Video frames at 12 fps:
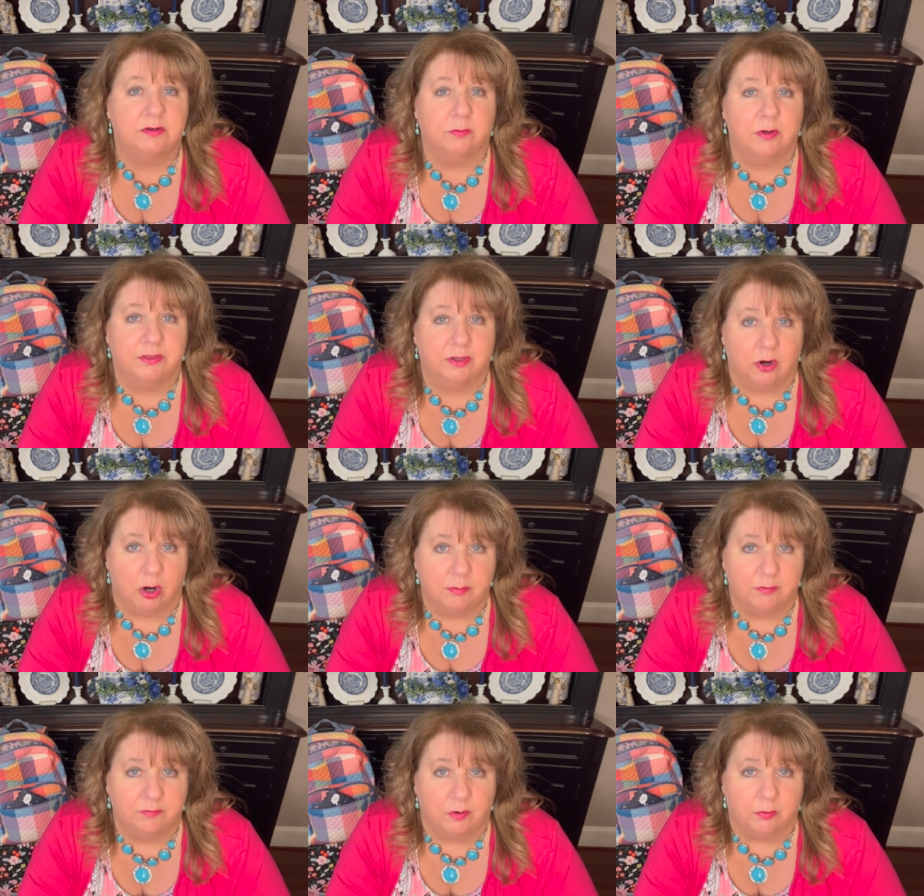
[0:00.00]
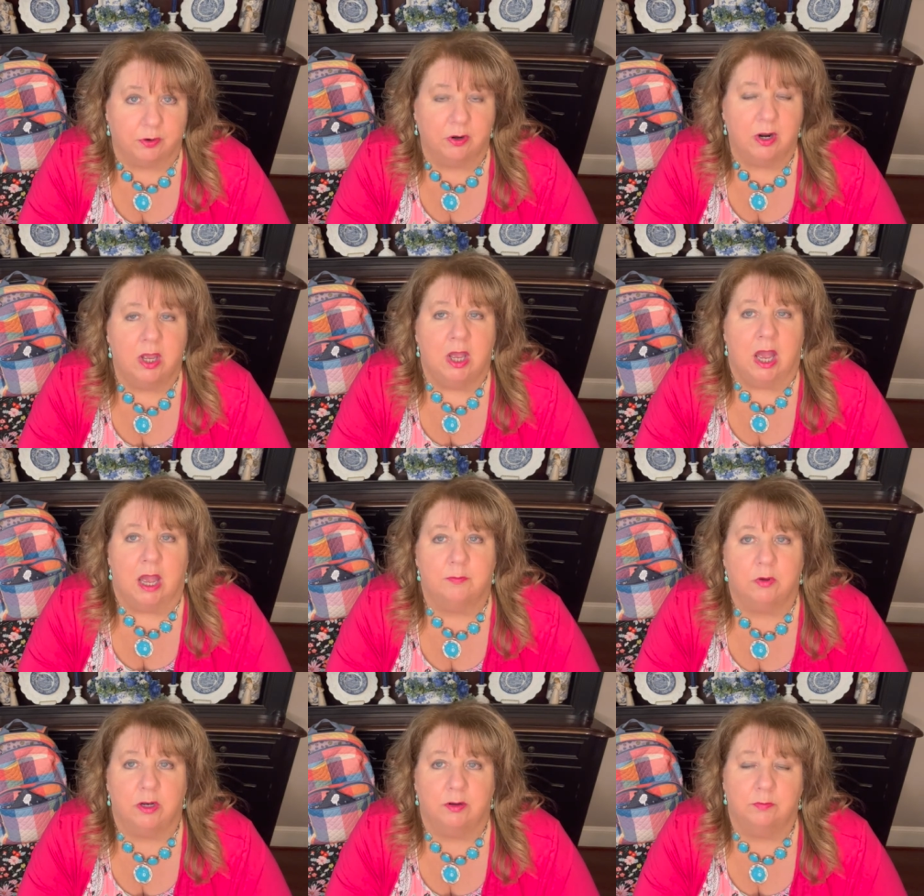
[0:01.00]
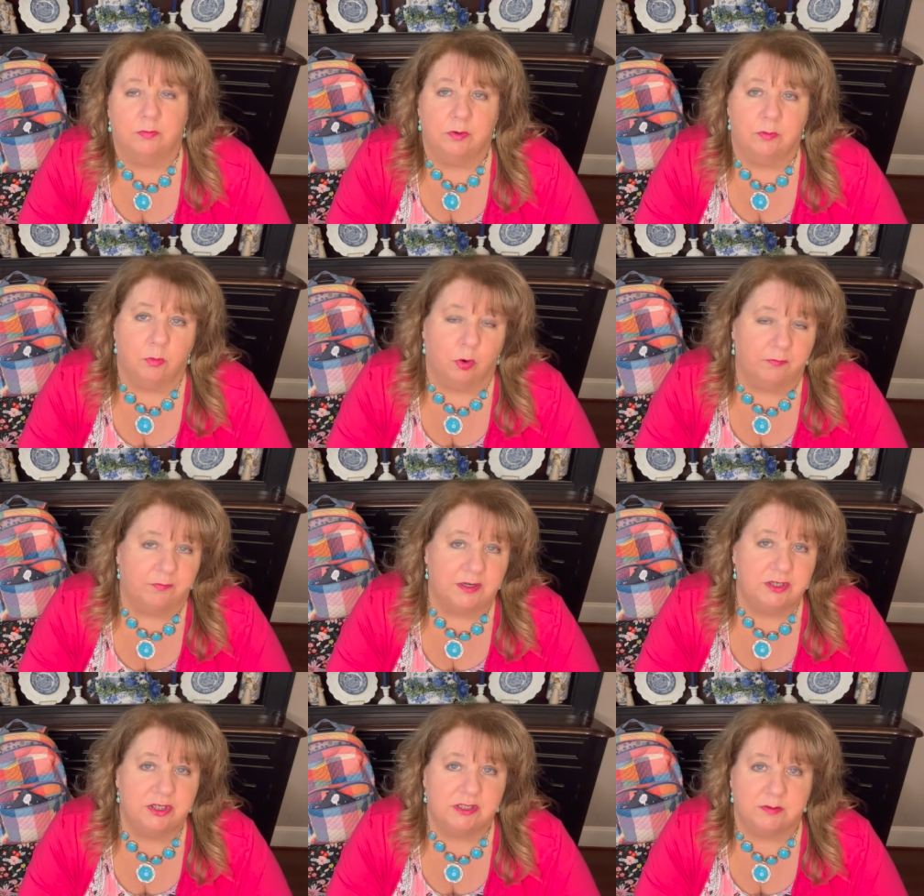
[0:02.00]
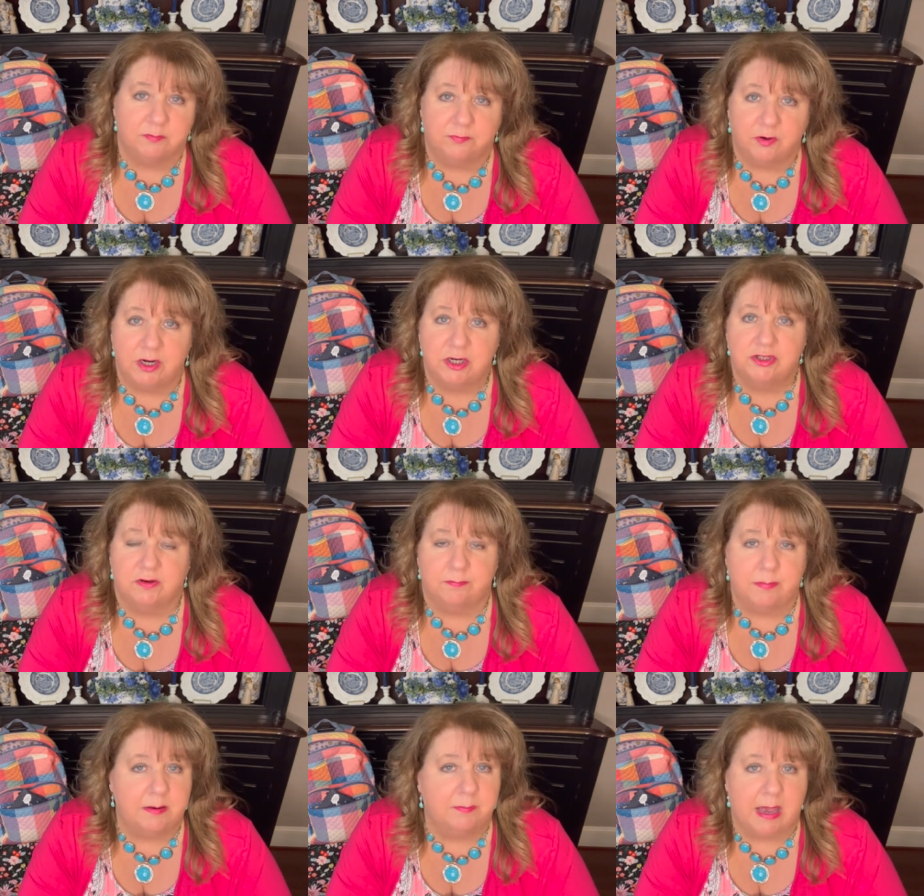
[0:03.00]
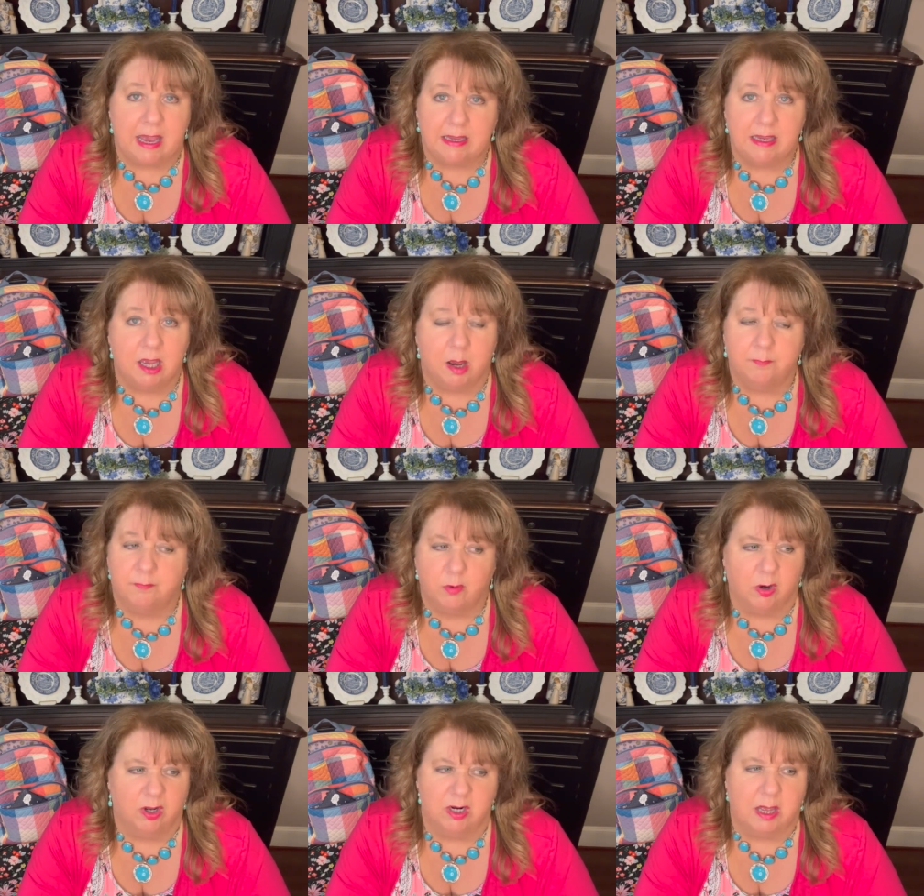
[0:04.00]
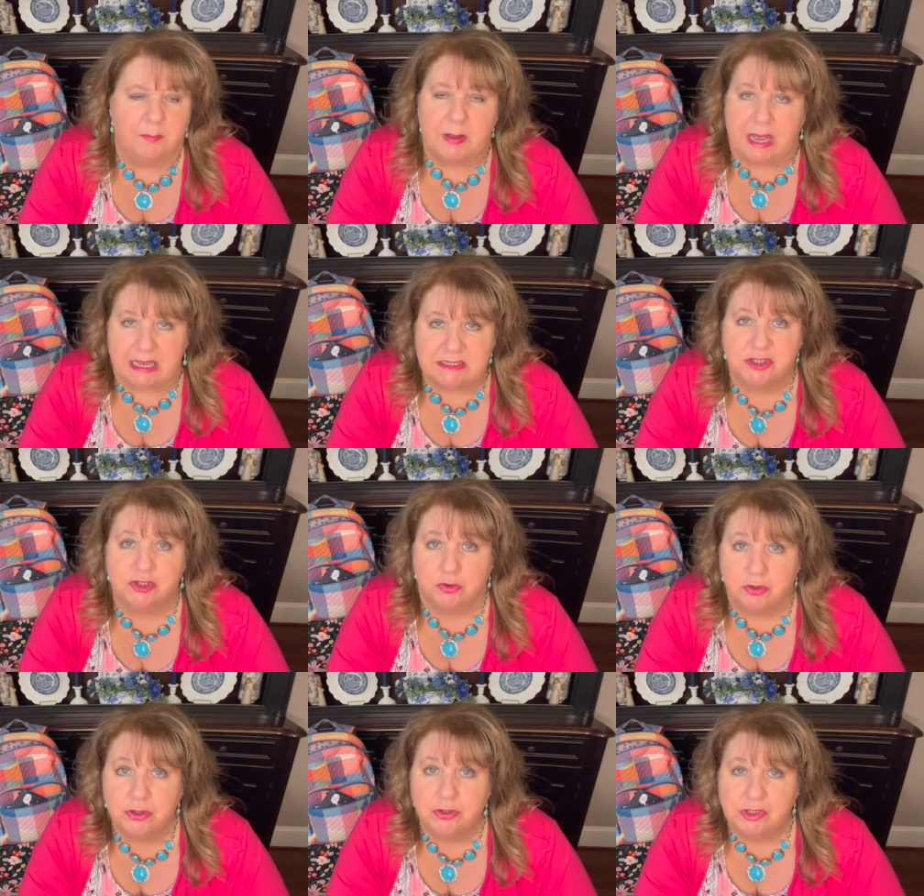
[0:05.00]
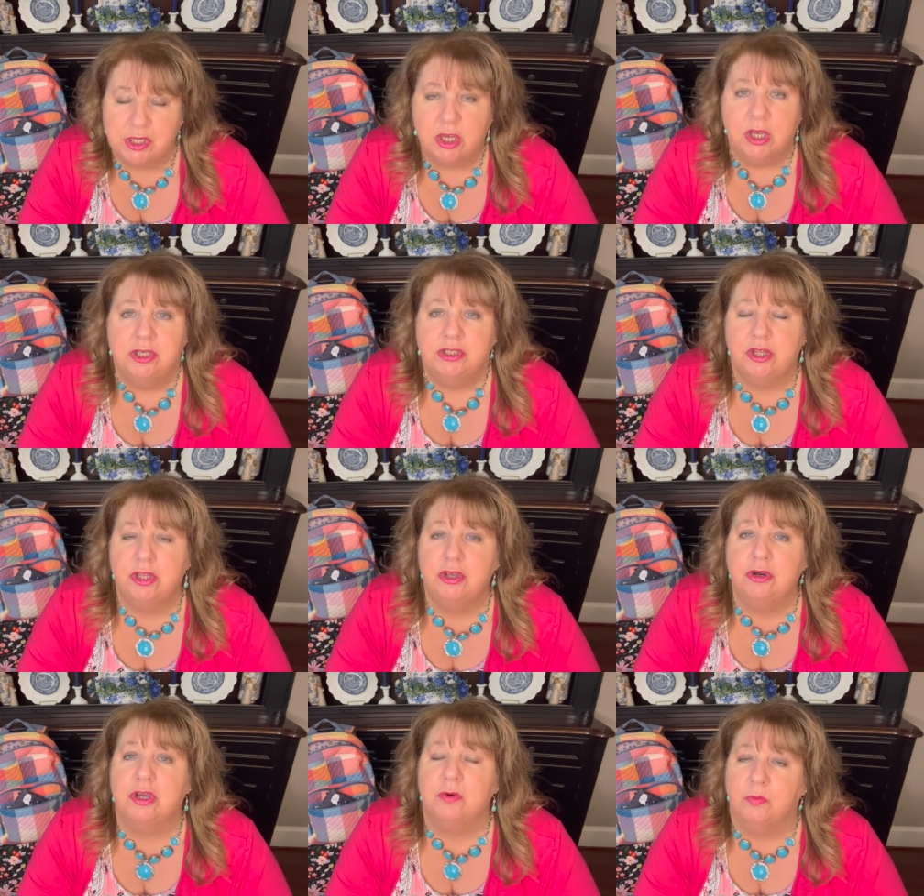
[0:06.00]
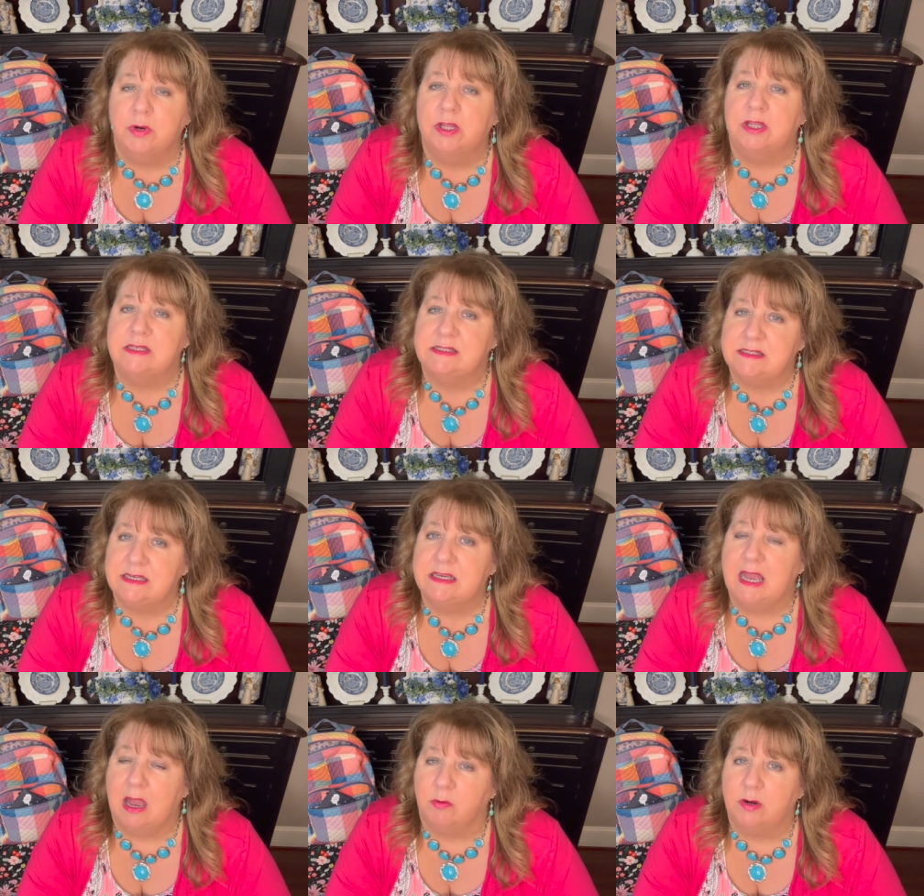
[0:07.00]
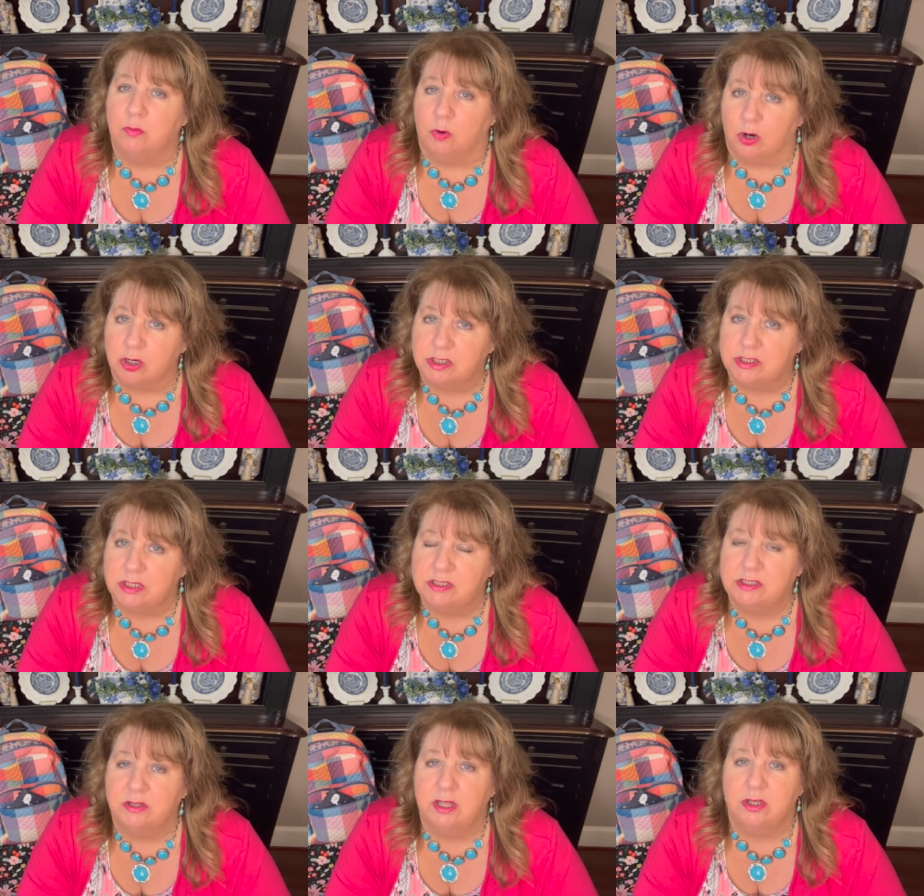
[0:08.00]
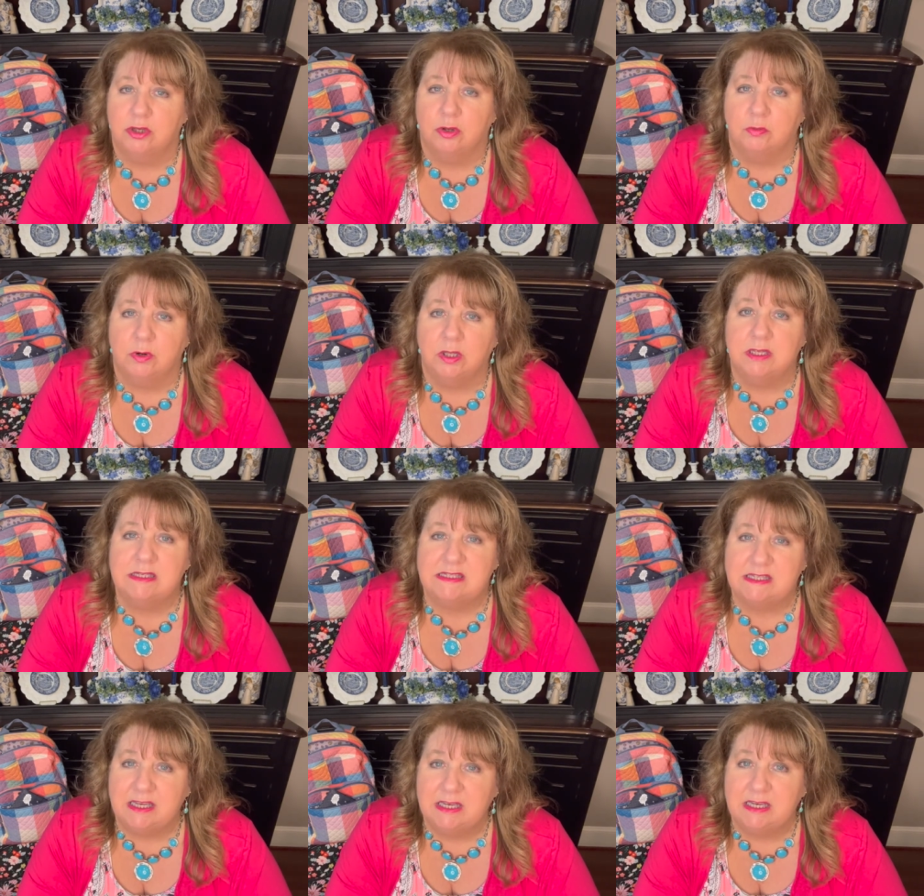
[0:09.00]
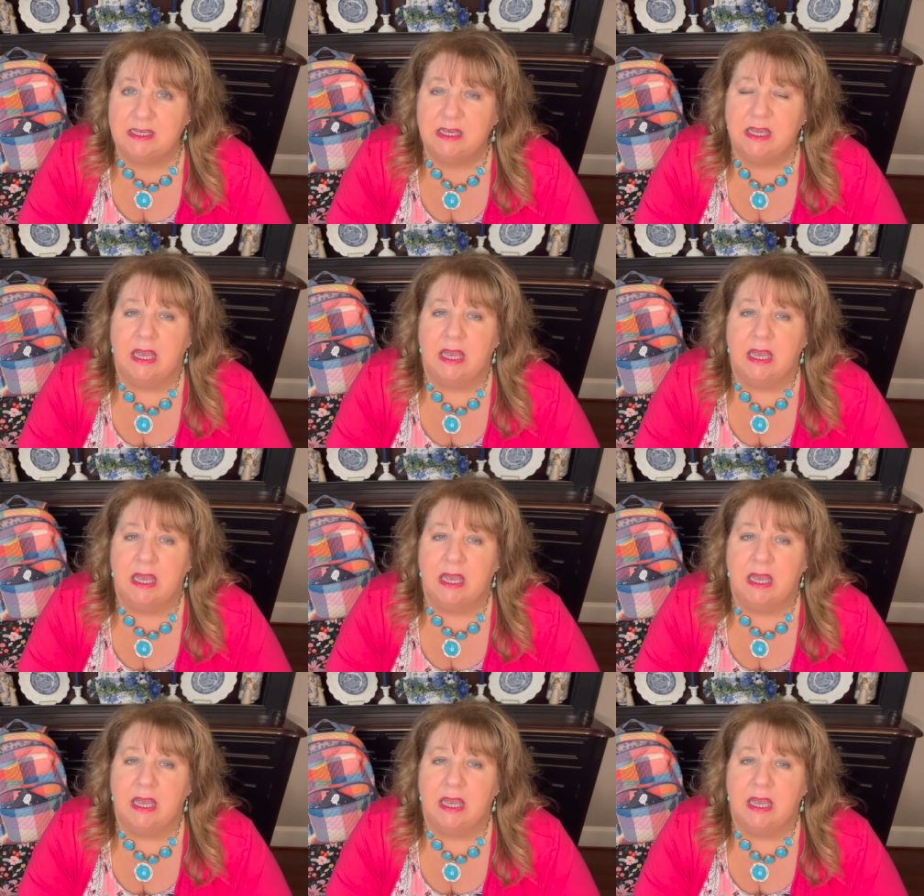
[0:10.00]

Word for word: with the garment folder. I'm going to morph into some footage of me packing up for a, a past cruise so that you can really see how it works and so that you can really see,